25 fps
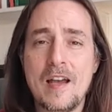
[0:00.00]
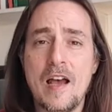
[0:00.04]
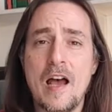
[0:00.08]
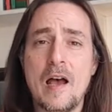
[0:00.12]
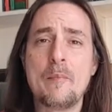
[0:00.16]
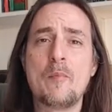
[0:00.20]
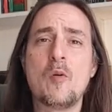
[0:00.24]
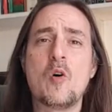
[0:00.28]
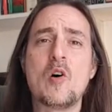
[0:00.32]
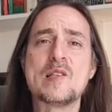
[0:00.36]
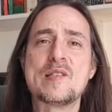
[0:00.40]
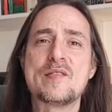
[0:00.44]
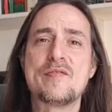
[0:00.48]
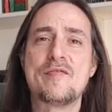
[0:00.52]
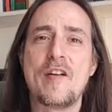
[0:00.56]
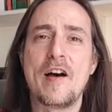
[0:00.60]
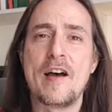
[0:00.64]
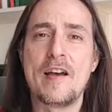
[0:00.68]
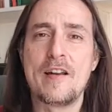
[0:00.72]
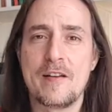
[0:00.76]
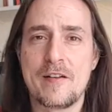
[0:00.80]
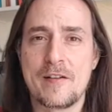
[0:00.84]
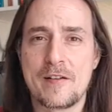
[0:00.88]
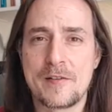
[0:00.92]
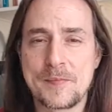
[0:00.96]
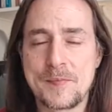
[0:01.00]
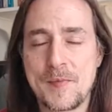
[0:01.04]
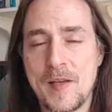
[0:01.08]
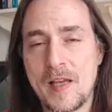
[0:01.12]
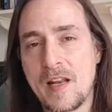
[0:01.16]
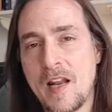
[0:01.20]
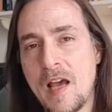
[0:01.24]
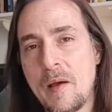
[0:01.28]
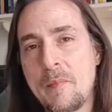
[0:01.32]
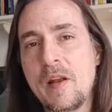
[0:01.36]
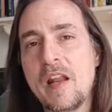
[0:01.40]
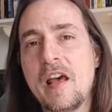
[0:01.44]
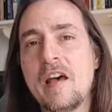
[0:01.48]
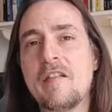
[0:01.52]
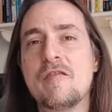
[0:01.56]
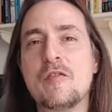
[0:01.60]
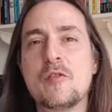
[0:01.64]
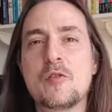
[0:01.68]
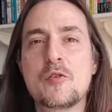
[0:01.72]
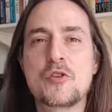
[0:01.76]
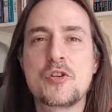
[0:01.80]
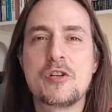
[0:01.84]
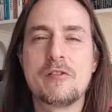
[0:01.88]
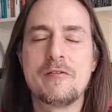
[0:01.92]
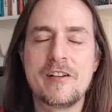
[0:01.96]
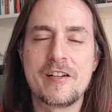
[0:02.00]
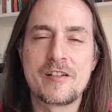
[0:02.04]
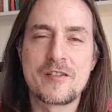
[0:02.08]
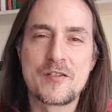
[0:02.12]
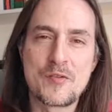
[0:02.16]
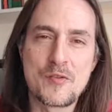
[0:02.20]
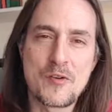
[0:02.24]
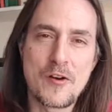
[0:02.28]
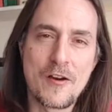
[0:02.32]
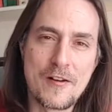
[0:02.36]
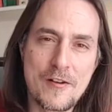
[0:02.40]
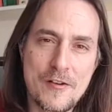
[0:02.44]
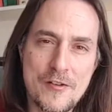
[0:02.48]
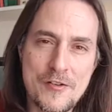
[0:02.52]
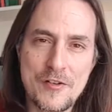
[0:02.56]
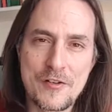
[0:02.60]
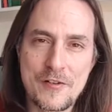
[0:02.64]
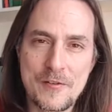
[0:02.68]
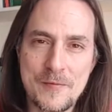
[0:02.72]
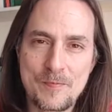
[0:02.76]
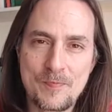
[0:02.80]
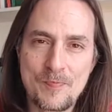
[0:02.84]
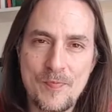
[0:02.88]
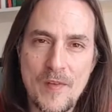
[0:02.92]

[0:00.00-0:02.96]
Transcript: I'm Boaz Feiler and I'm an evolutionary astrologer.